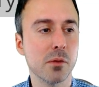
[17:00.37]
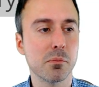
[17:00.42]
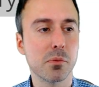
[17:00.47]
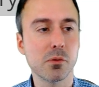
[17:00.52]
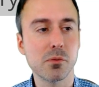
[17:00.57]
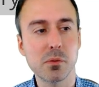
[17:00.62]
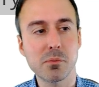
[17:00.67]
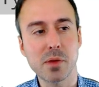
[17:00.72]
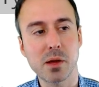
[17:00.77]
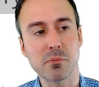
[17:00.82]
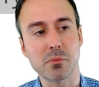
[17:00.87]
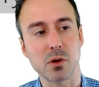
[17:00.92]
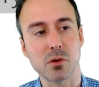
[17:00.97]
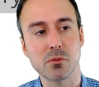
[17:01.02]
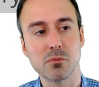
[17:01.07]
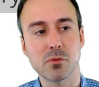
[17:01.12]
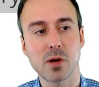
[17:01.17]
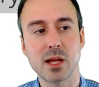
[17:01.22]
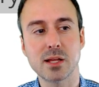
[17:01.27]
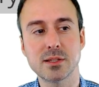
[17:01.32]
But remember,
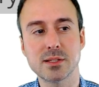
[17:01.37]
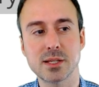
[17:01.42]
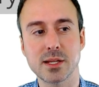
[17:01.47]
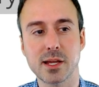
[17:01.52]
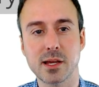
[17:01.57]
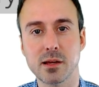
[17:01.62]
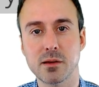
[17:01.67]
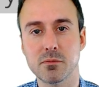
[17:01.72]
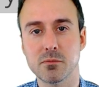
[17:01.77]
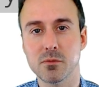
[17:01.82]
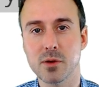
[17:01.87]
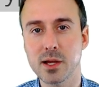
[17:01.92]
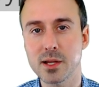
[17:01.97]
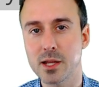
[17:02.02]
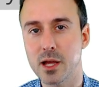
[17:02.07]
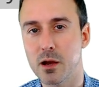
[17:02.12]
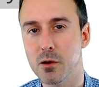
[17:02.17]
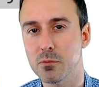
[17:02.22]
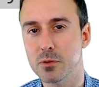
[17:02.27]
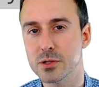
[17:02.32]
right today, right
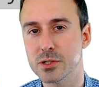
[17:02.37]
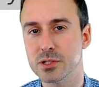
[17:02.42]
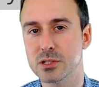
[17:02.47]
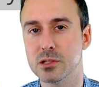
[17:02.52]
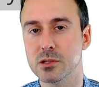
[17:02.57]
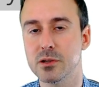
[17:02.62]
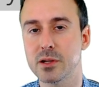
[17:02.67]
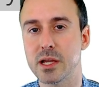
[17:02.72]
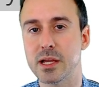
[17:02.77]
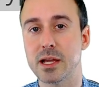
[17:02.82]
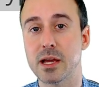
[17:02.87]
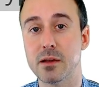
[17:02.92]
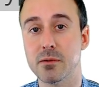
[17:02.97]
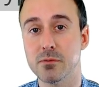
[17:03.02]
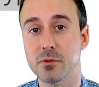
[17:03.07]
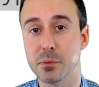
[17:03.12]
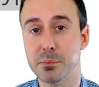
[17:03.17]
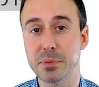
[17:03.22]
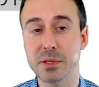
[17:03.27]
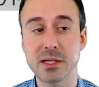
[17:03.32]
now, we're just looking at
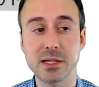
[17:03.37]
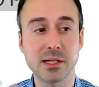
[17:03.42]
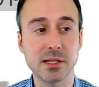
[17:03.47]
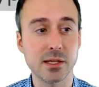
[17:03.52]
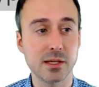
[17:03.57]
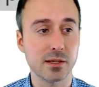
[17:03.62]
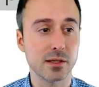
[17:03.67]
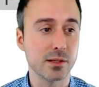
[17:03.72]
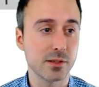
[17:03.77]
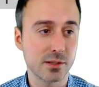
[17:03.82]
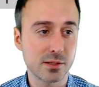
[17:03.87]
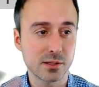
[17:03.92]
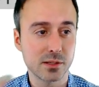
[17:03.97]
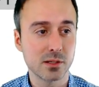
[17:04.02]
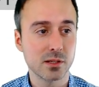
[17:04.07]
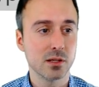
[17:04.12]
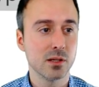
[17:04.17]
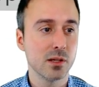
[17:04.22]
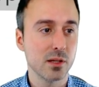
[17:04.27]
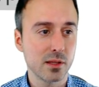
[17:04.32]
repeated
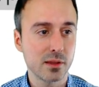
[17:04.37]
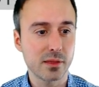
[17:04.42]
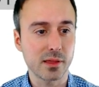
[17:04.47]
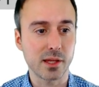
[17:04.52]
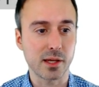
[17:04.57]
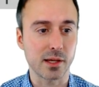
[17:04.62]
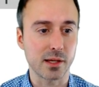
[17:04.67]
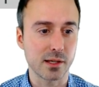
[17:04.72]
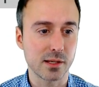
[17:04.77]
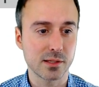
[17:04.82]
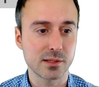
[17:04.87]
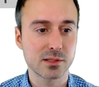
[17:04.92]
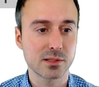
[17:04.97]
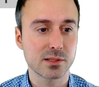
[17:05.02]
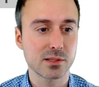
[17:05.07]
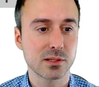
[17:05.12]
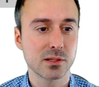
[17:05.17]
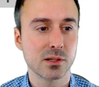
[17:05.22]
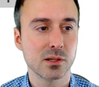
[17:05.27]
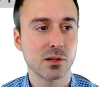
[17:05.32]

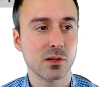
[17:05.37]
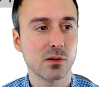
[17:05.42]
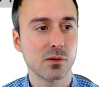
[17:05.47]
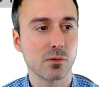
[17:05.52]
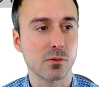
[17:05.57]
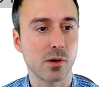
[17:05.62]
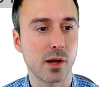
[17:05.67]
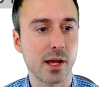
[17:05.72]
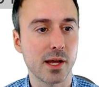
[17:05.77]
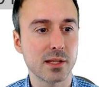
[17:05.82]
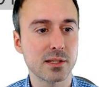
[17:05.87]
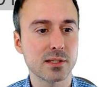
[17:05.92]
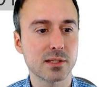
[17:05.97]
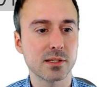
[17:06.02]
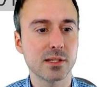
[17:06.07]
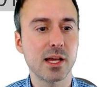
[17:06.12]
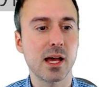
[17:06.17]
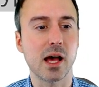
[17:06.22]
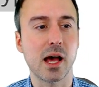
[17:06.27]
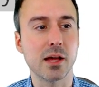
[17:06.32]
things, right?
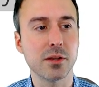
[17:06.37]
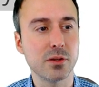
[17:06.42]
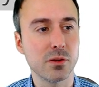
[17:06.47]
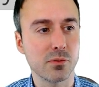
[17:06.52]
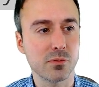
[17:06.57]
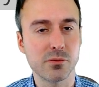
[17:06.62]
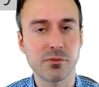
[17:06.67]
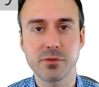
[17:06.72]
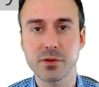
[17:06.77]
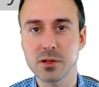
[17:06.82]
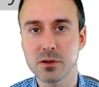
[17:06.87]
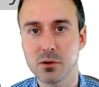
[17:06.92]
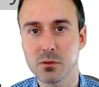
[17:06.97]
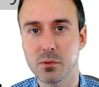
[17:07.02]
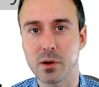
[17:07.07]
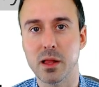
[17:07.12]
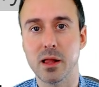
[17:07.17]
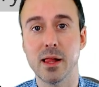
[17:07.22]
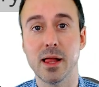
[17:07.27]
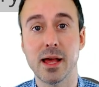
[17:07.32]
Yeah, I don't feel
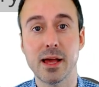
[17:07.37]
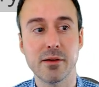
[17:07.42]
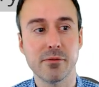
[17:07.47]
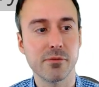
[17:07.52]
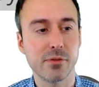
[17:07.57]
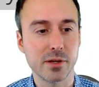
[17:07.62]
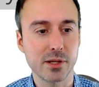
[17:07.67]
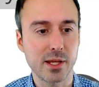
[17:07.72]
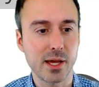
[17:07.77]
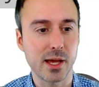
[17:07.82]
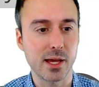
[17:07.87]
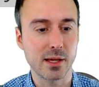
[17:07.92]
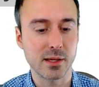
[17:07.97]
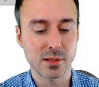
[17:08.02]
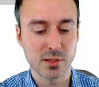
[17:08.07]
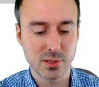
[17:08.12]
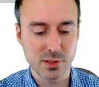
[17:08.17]
well every day.